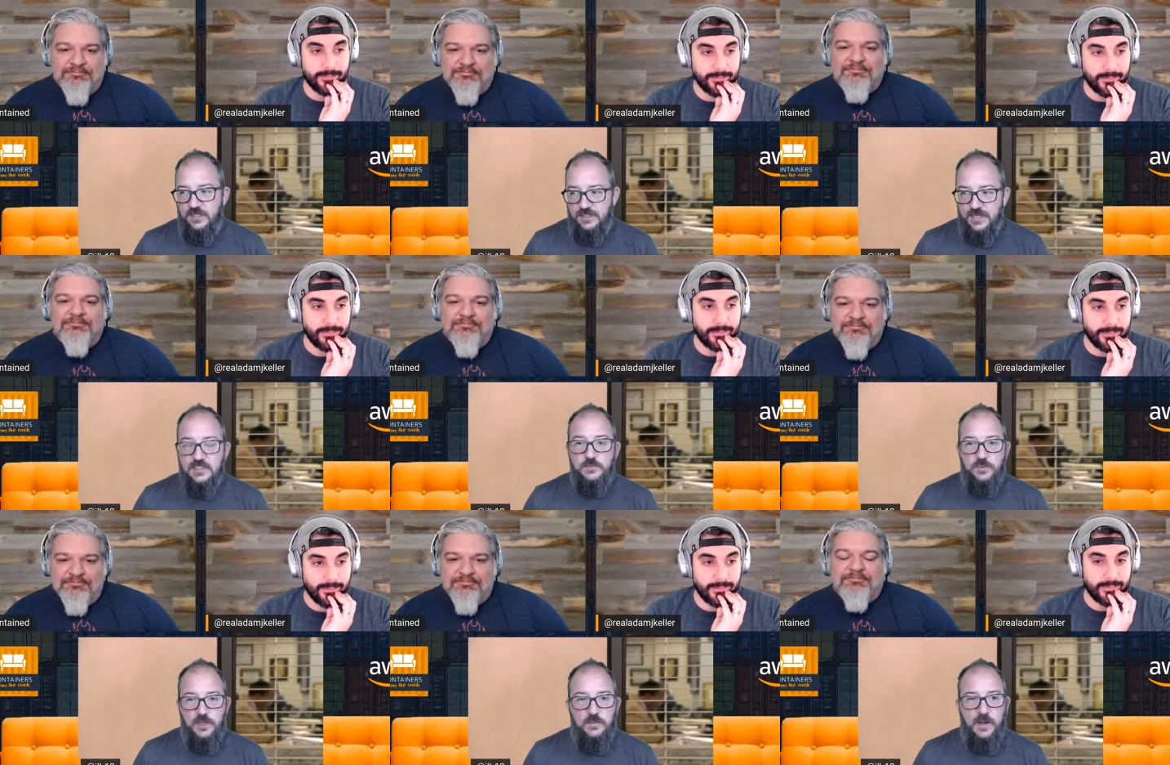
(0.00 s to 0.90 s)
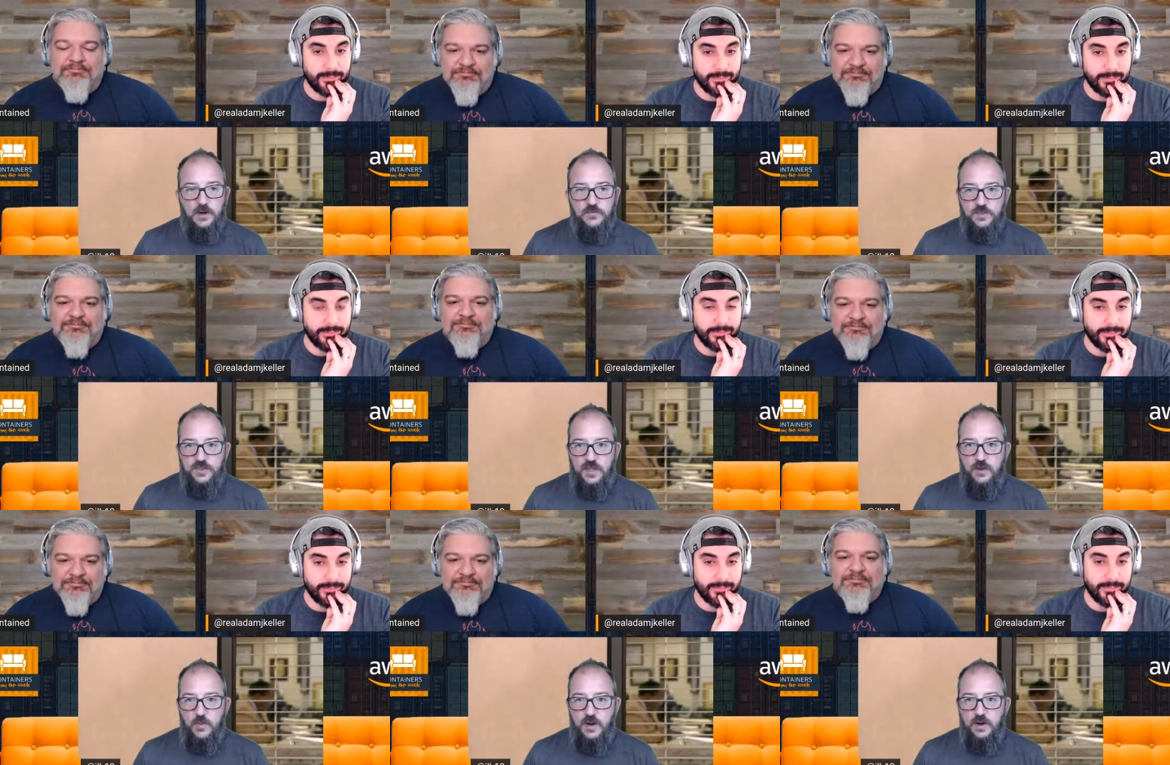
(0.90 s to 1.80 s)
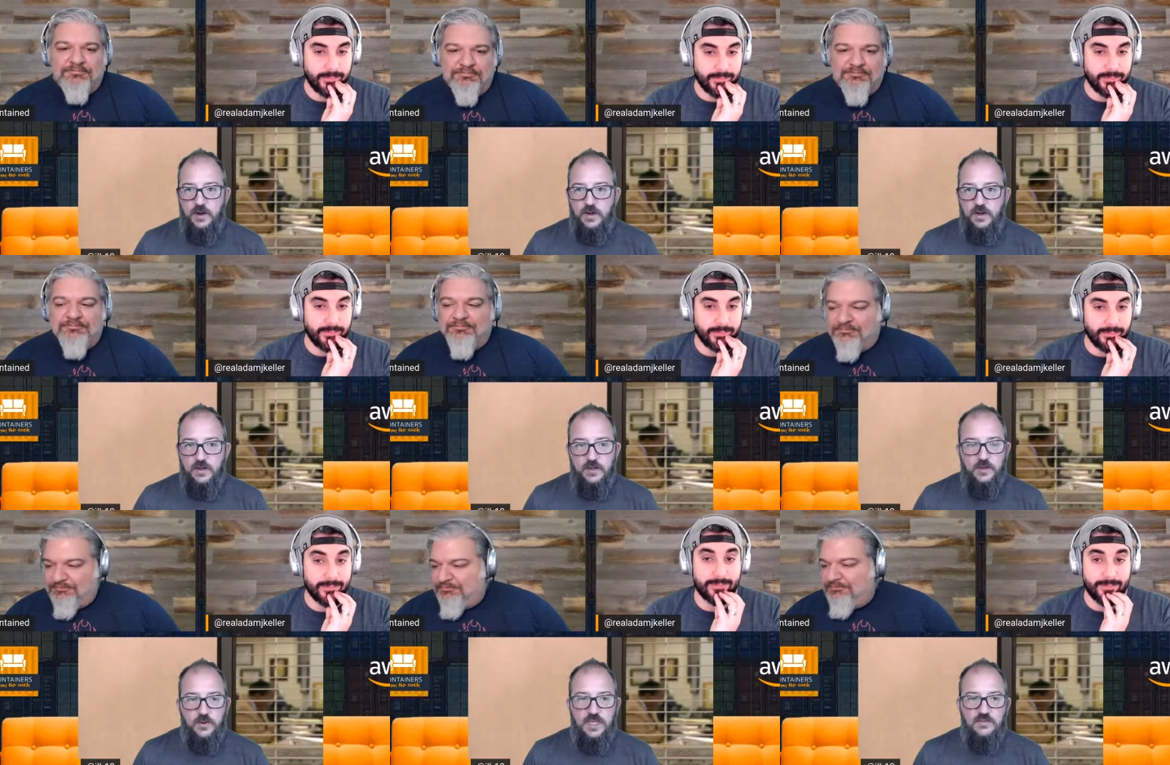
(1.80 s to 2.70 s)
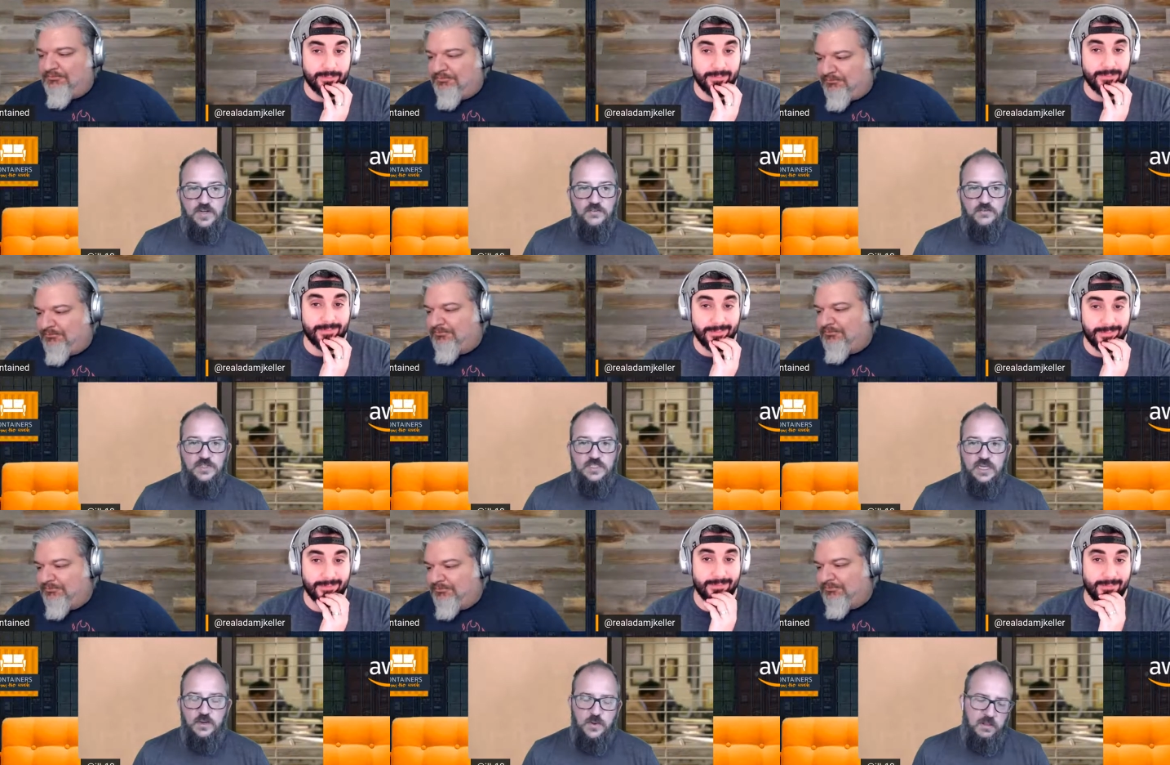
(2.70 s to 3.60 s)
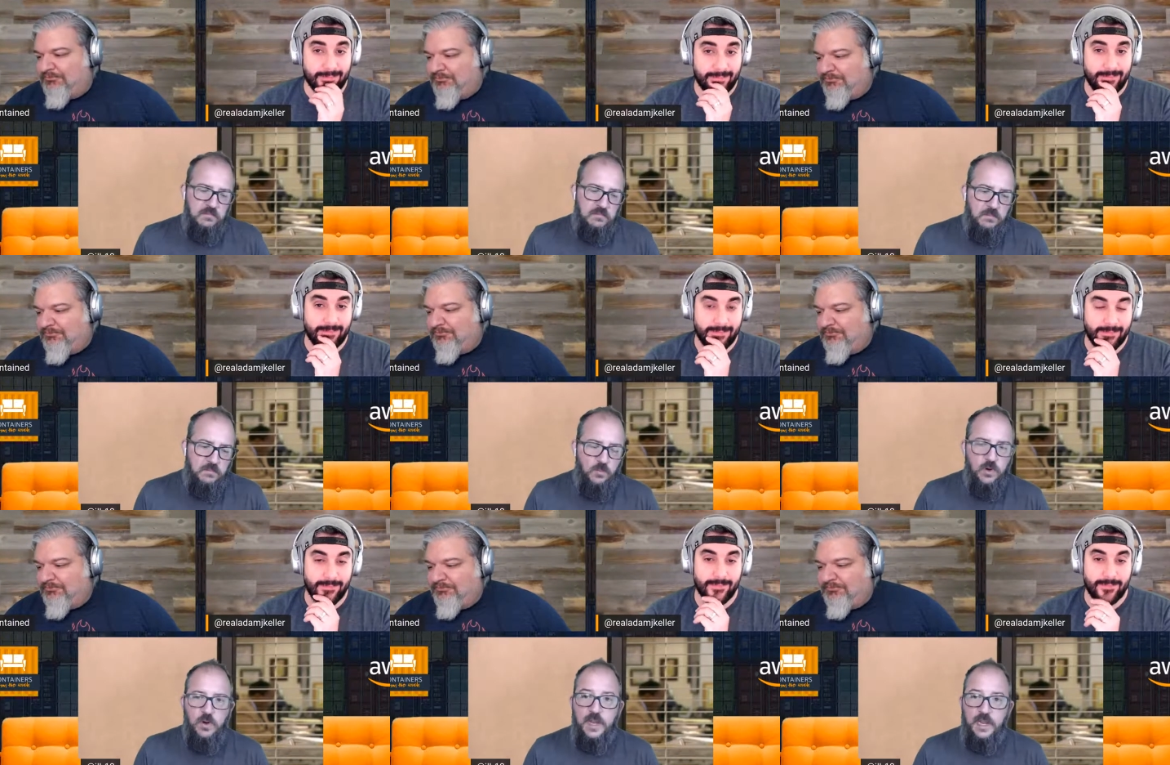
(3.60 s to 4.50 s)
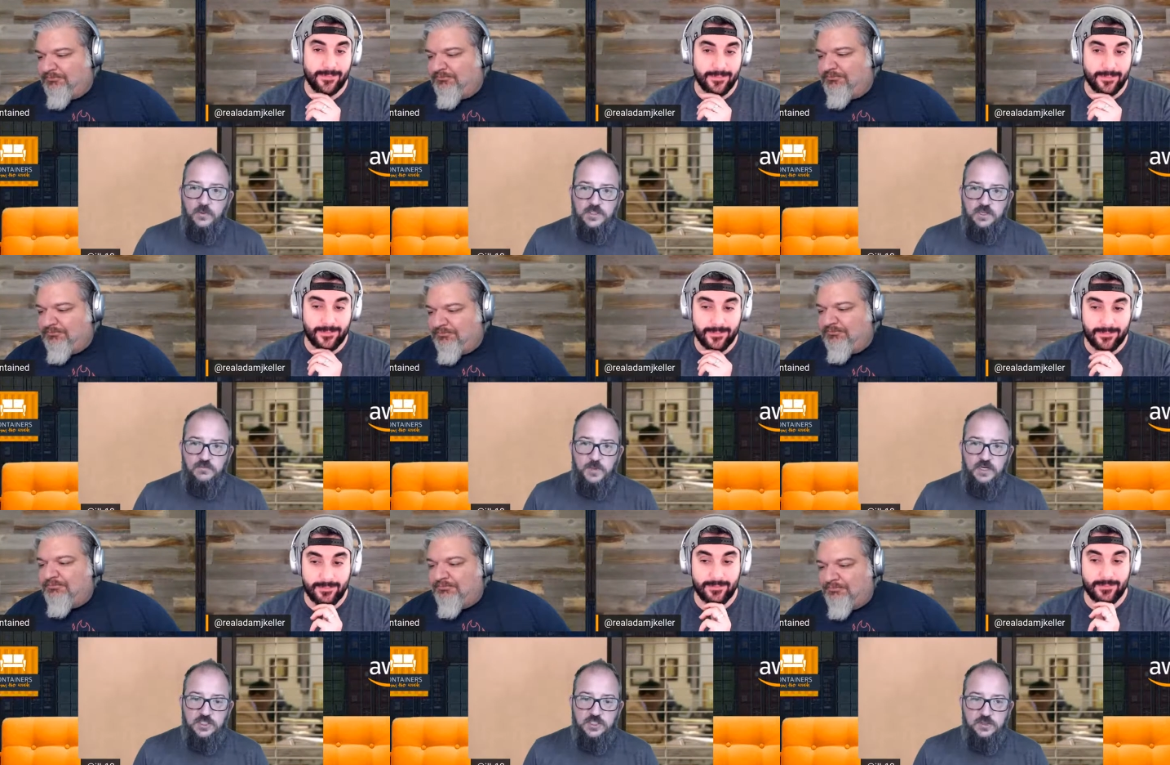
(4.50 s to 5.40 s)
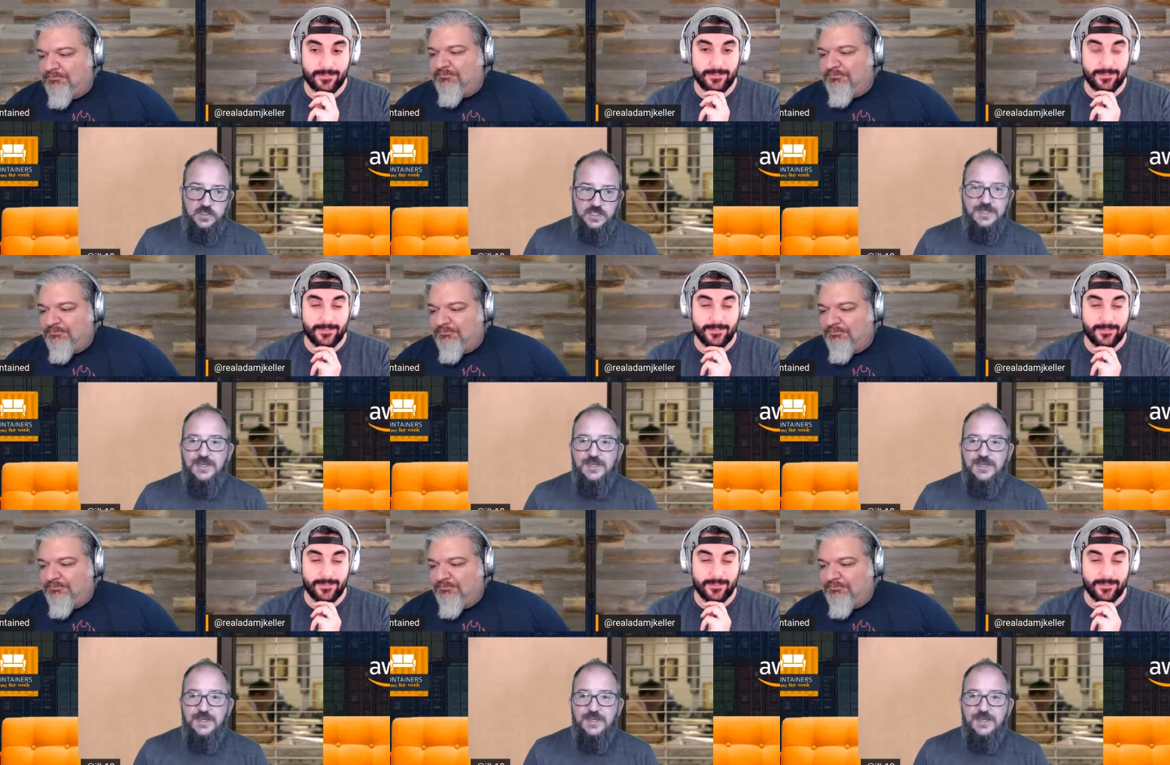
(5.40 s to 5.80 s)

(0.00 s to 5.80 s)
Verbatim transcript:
Speaker 1: that's a pretty powerful thing where you know even if you're saying well we're okay with self-managed nodes.